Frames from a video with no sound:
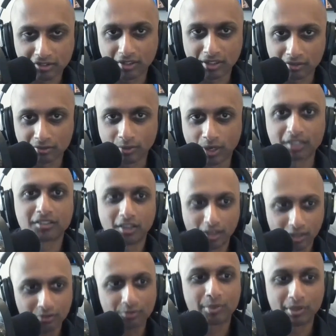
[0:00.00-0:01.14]
thing, right? To
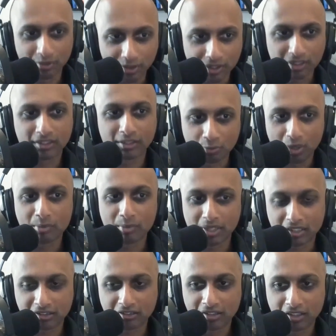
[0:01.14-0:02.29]
kind of periodically
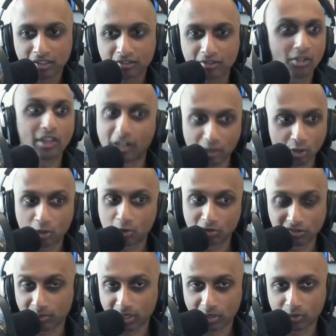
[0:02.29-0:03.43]
remix so that I don't
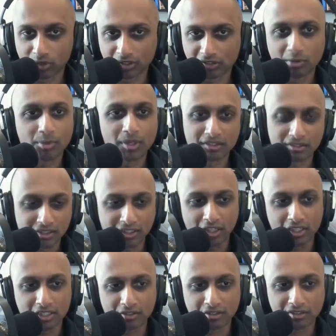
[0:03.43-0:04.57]
lose my coins. So basically
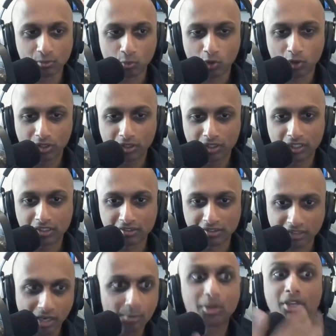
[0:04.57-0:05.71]
the idea is the wallet needs
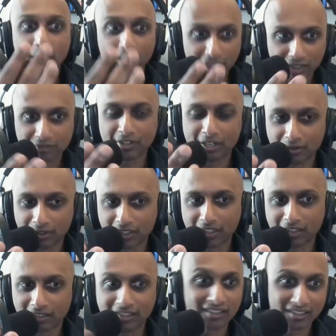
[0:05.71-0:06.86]
to come online every now and
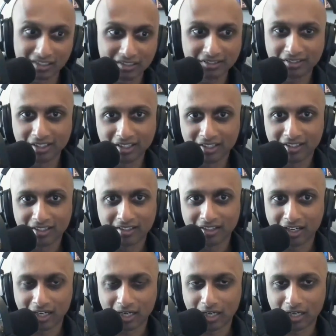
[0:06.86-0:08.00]
again, at least,
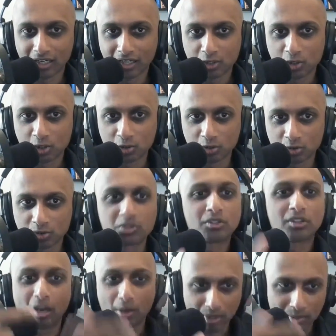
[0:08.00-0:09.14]
to
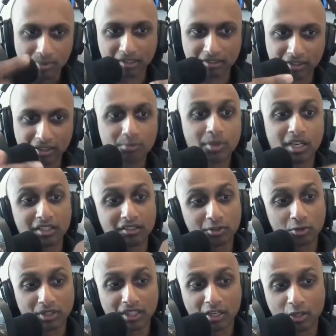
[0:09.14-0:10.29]
do that remixing, but it's
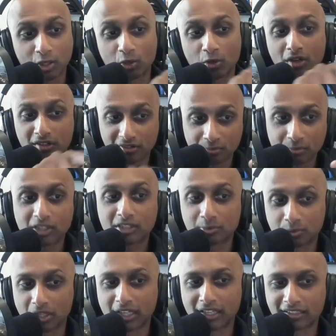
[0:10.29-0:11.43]
doing it across
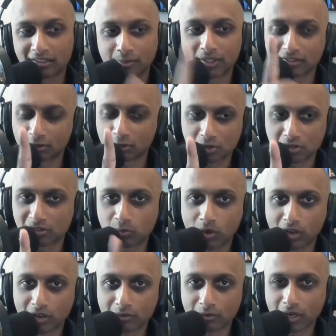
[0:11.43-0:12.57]
multiple ASPs, not just
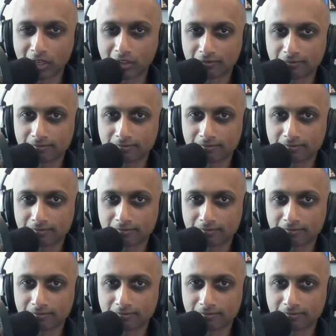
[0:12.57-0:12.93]
one, right?